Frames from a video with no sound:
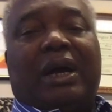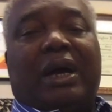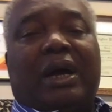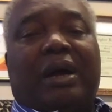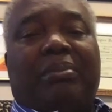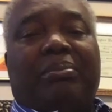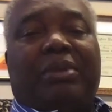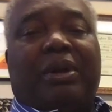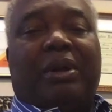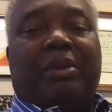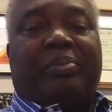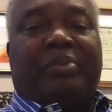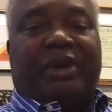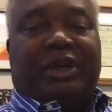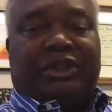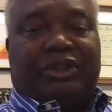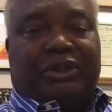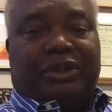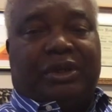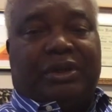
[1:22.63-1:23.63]
blood
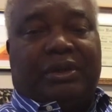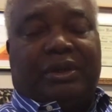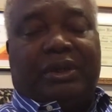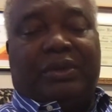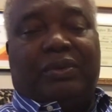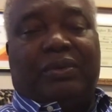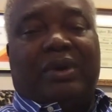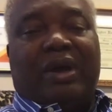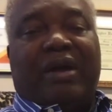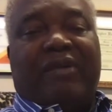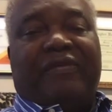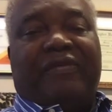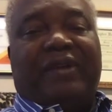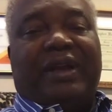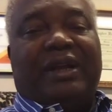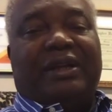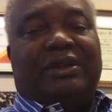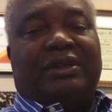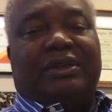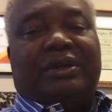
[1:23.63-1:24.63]
pressure. It will
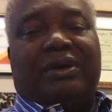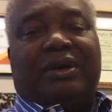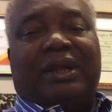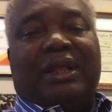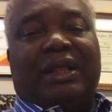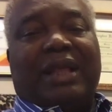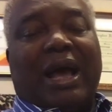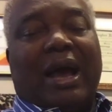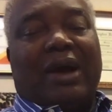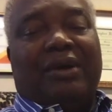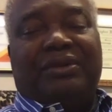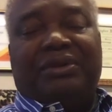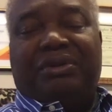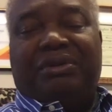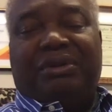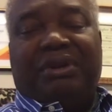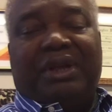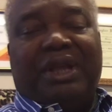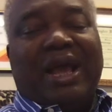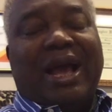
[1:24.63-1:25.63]
affect how you
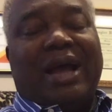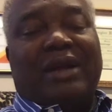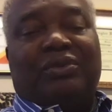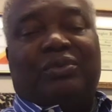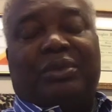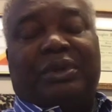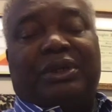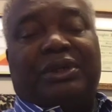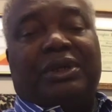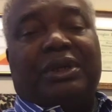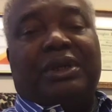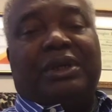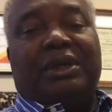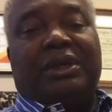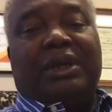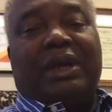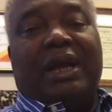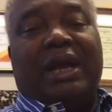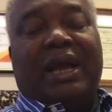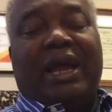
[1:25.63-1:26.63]
react with
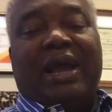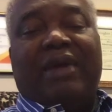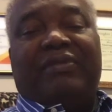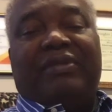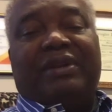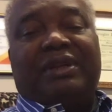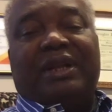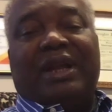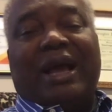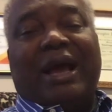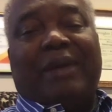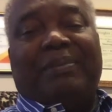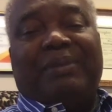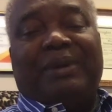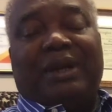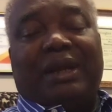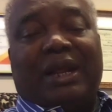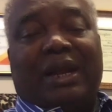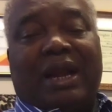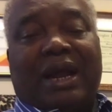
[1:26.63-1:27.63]
everything
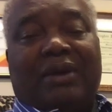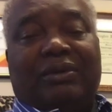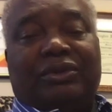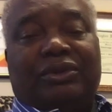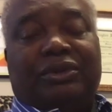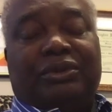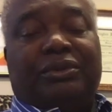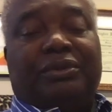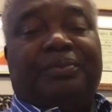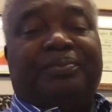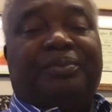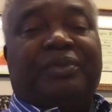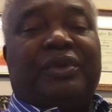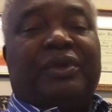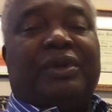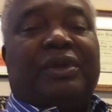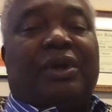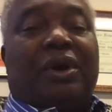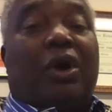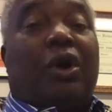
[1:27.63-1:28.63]
happening around you,
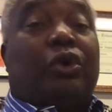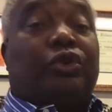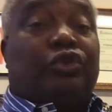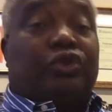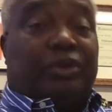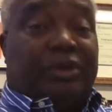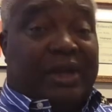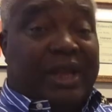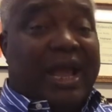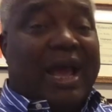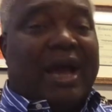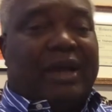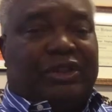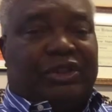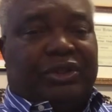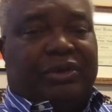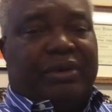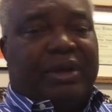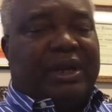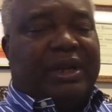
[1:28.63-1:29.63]
or react
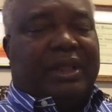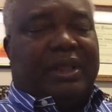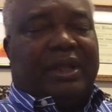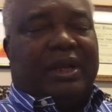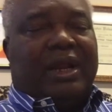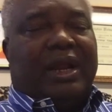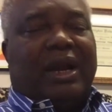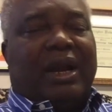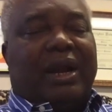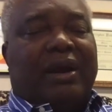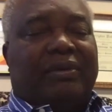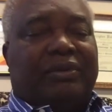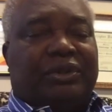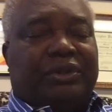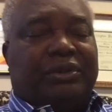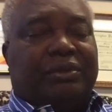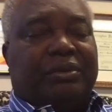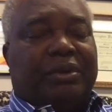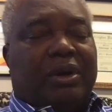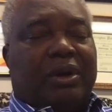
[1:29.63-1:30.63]
to anything around
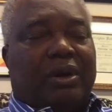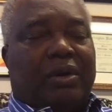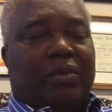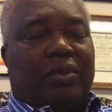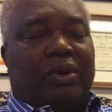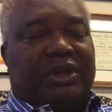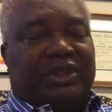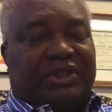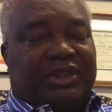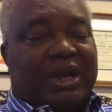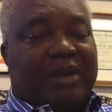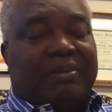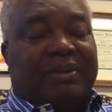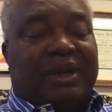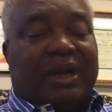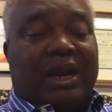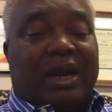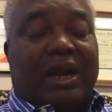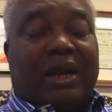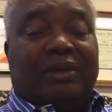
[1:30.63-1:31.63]
you, or what is happening
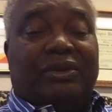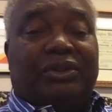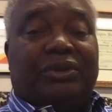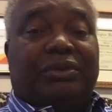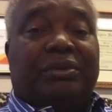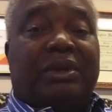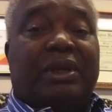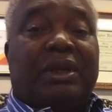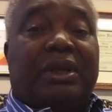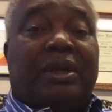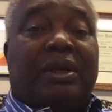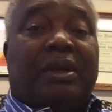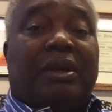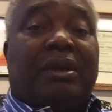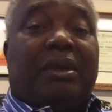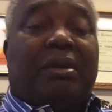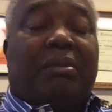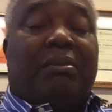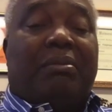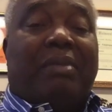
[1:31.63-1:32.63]
around you.
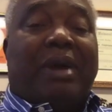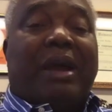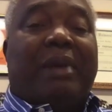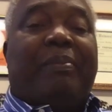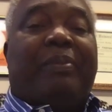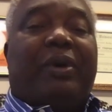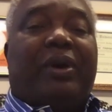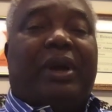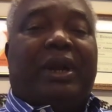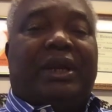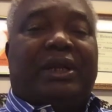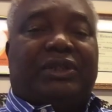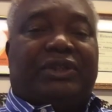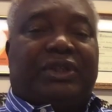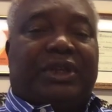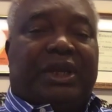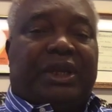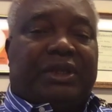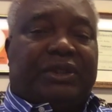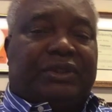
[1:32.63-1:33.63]
My point is
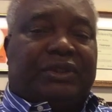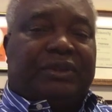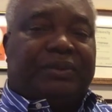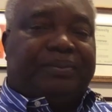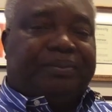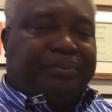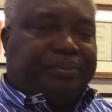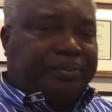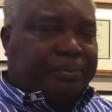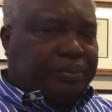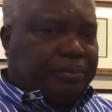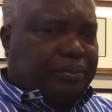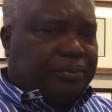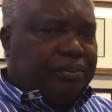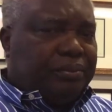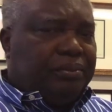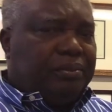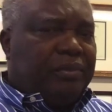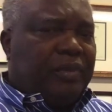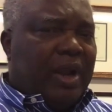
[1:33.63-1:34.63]
this:
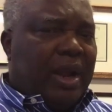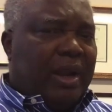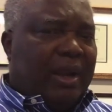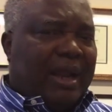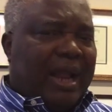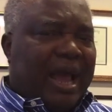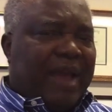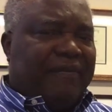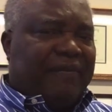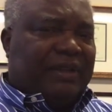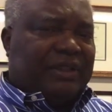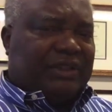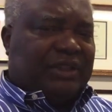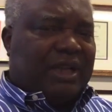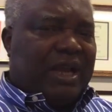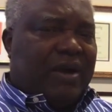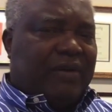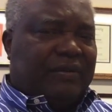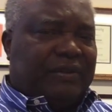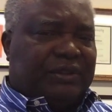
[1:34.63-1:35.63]
life
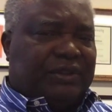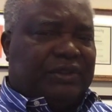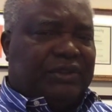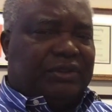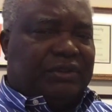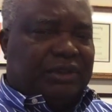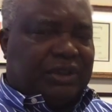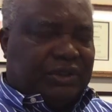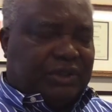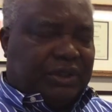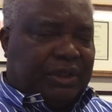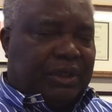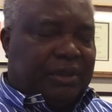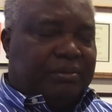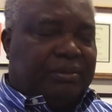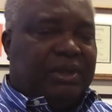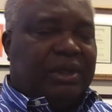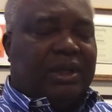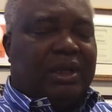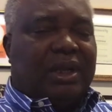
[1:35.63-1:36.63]
itself is risky,
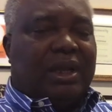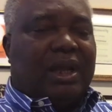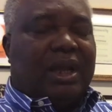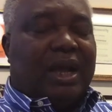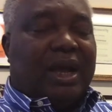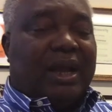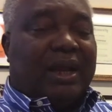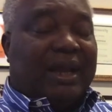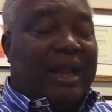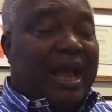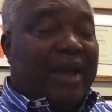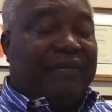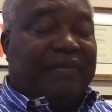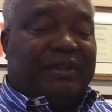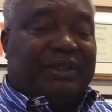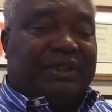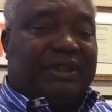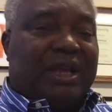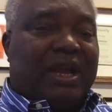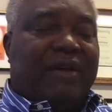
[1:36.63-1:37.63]
and life
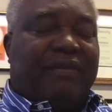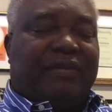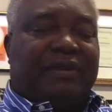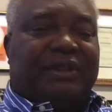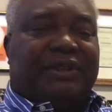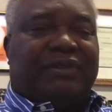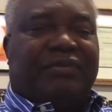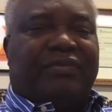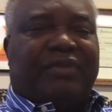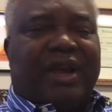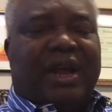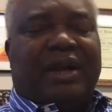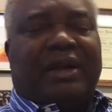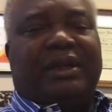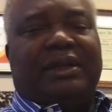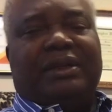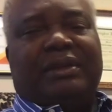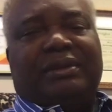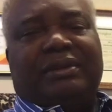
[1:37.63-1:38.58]
itself is very